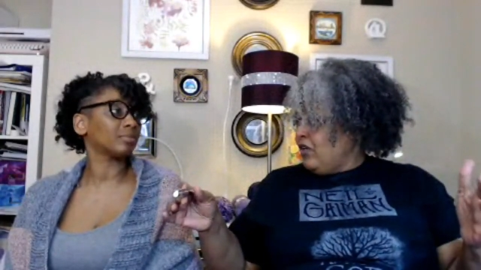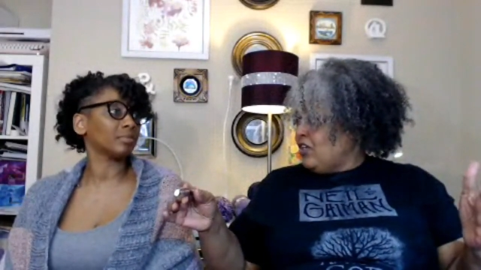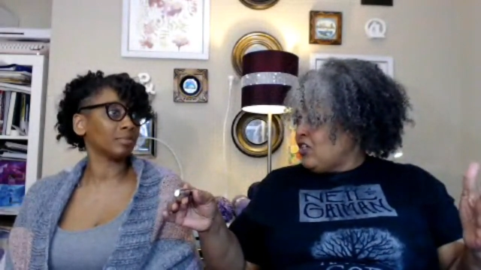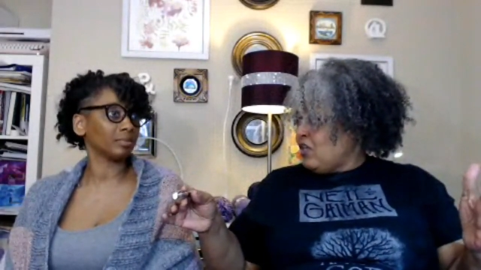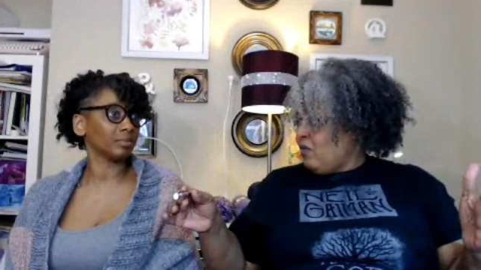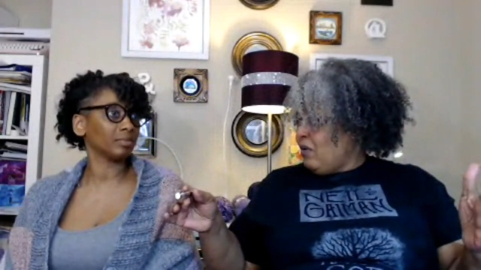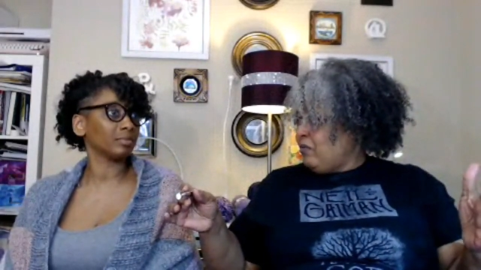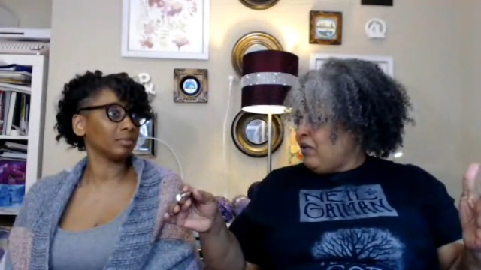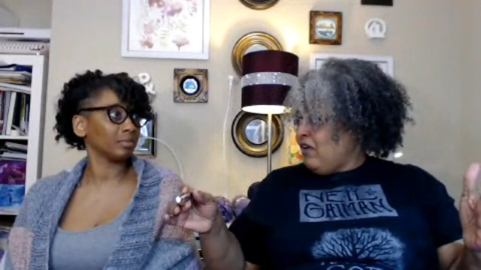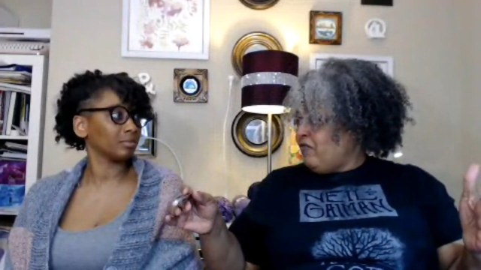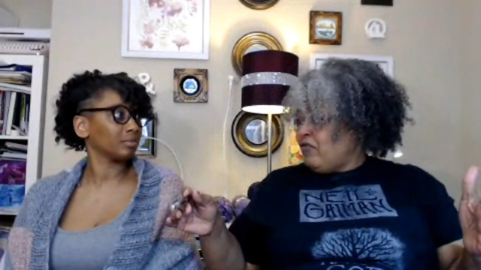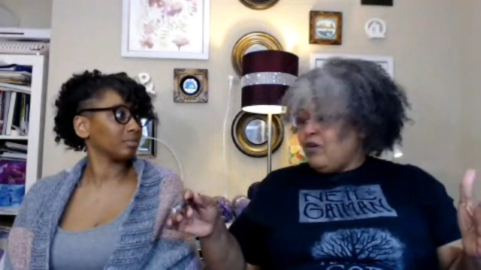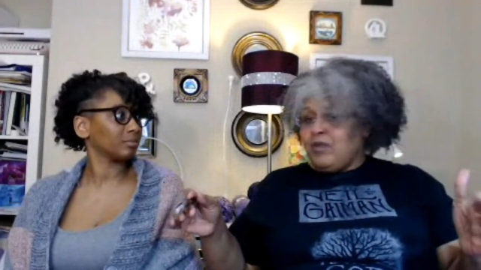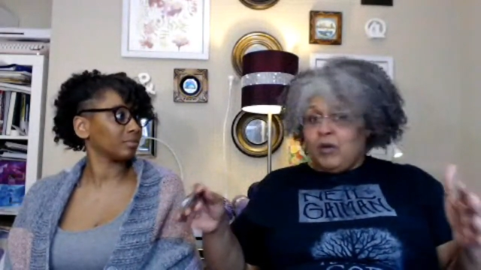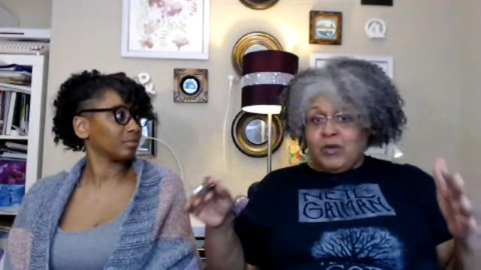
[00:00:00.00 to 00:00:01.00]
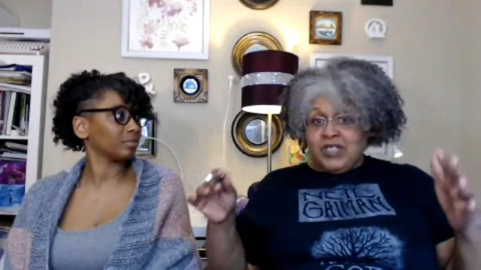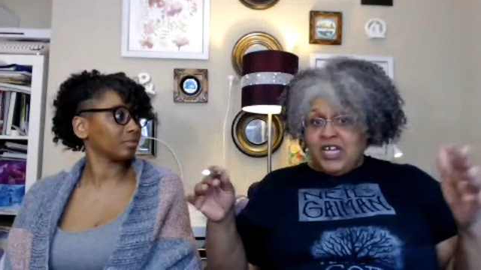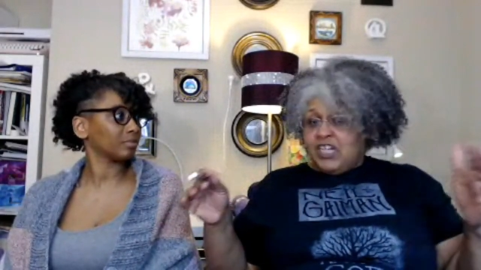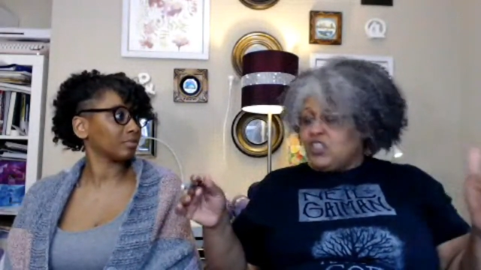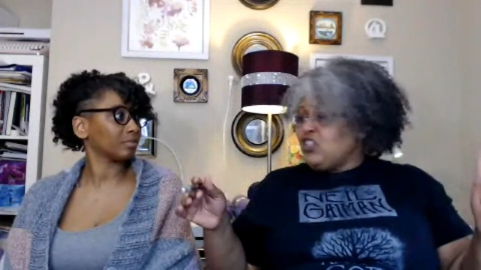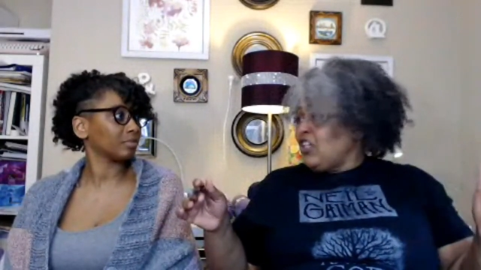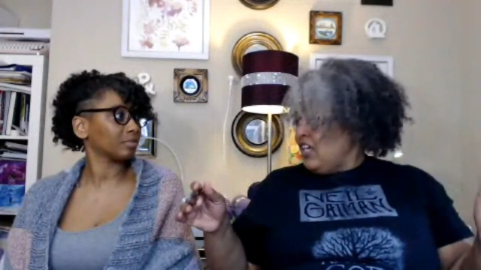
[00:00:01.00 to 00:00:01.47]
Speaker 1: on a mm-hmm. subway platform that was
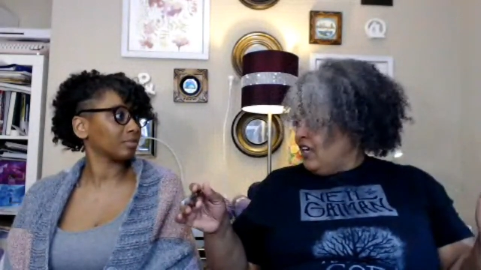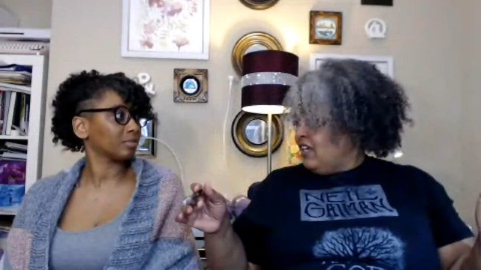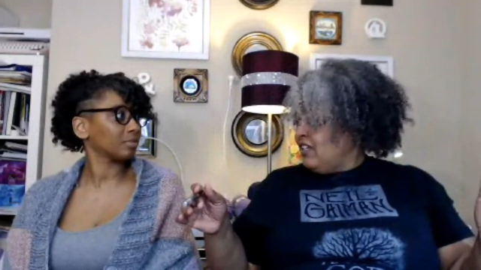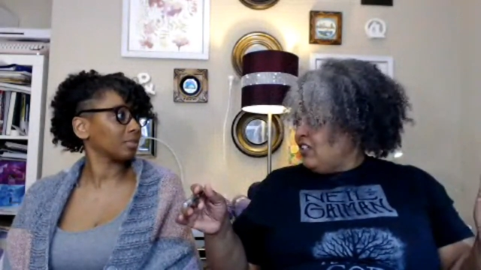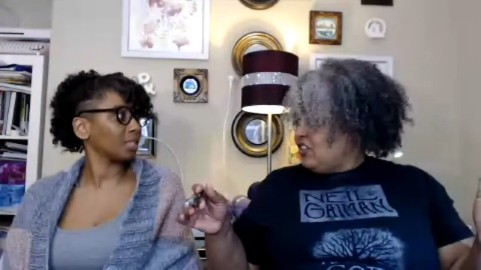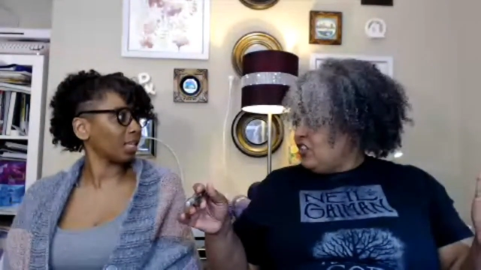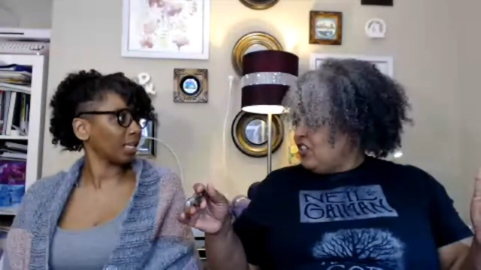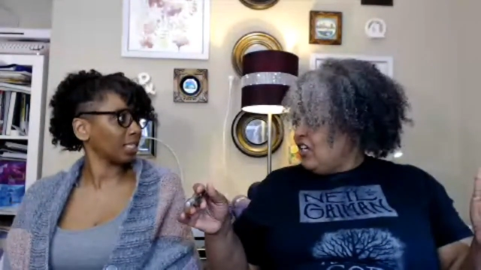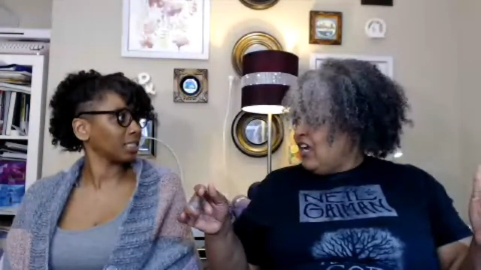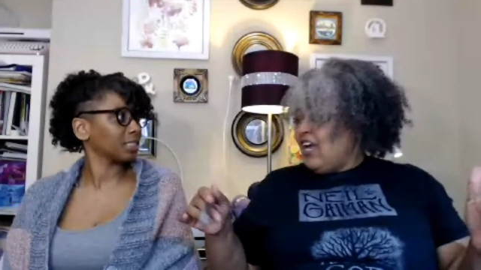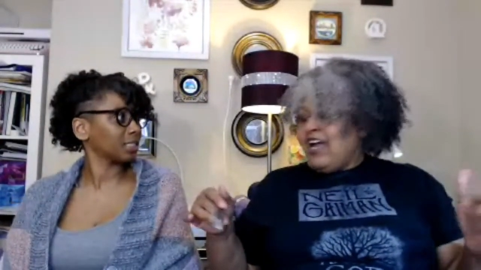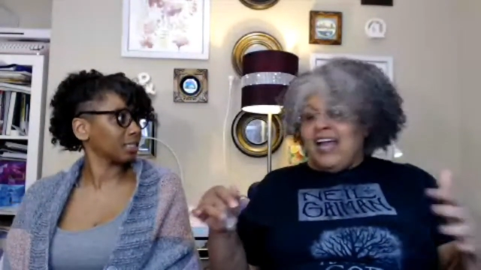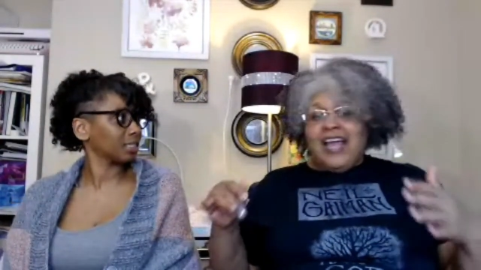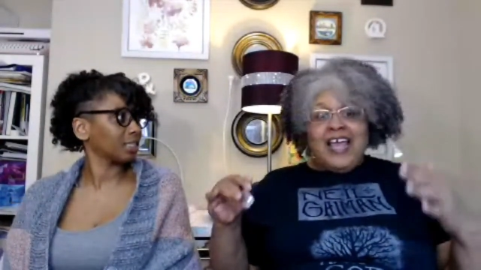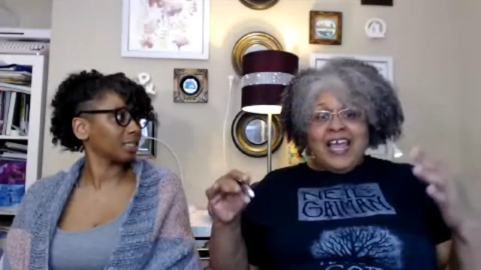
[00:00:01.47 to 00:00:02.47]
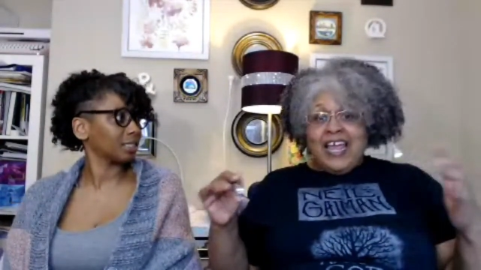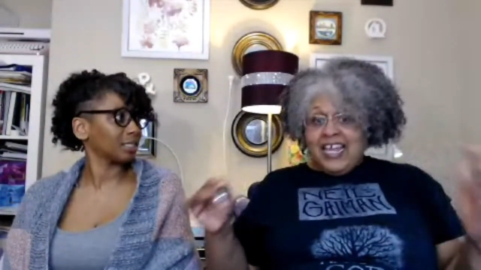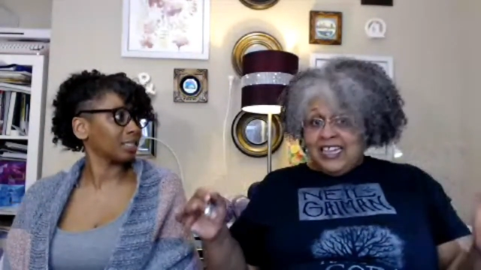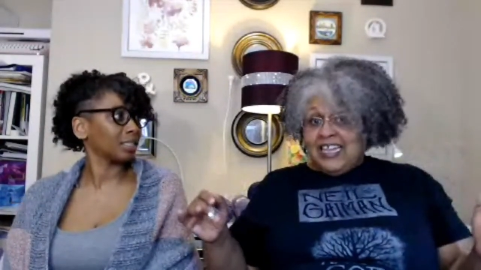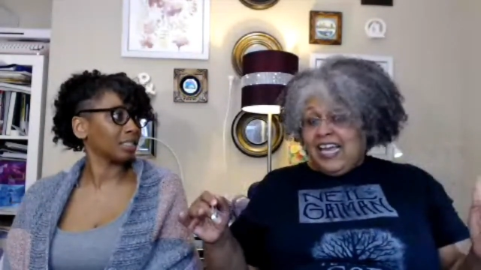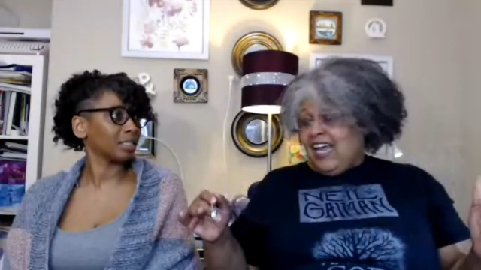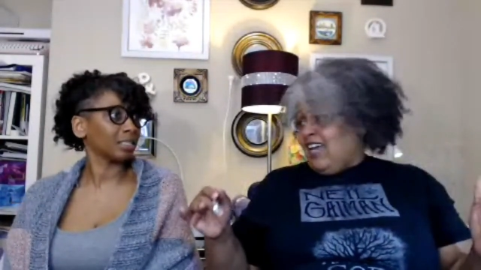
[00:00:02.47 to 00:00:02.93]
edge to edge? Yes. Hate
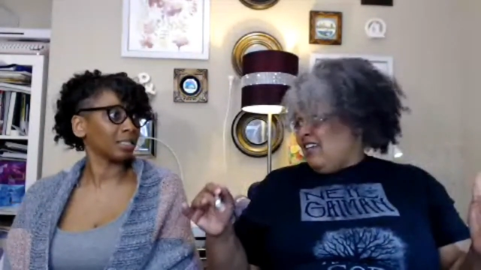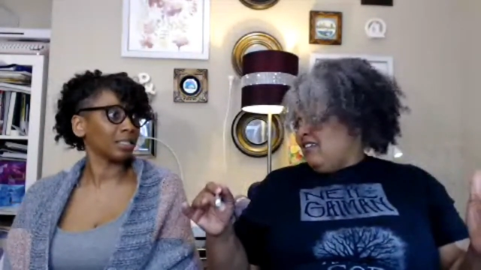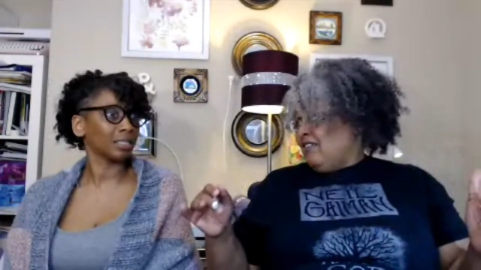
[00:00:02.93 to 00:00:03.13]
that.